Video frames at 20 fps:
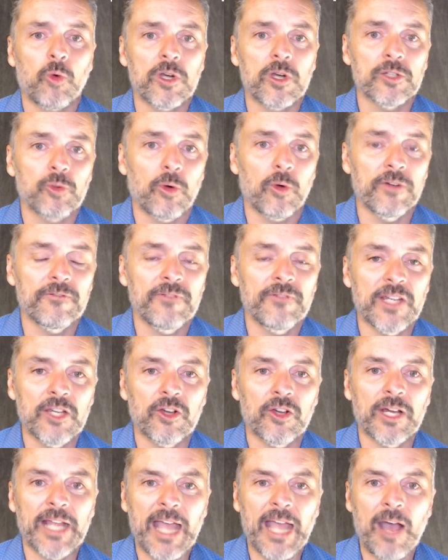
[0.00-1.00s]
work toward
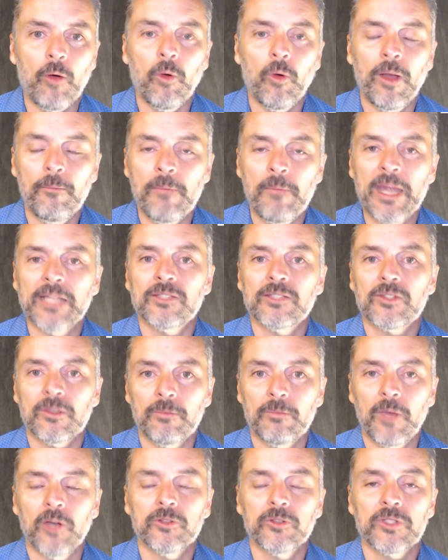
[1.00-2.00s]
figuring out what makes the
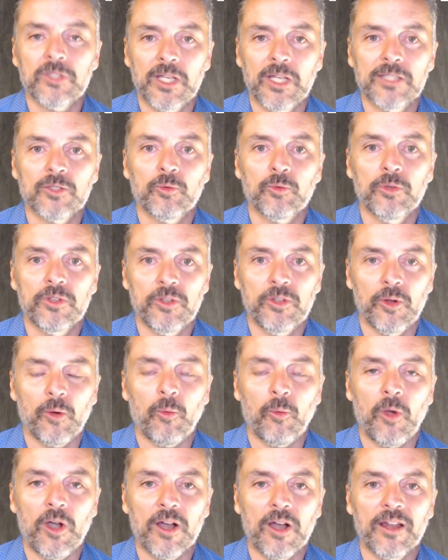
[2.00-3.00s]
most sense with your
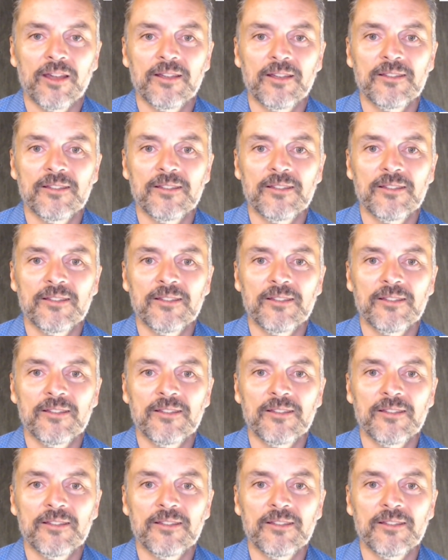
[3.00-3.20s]
work.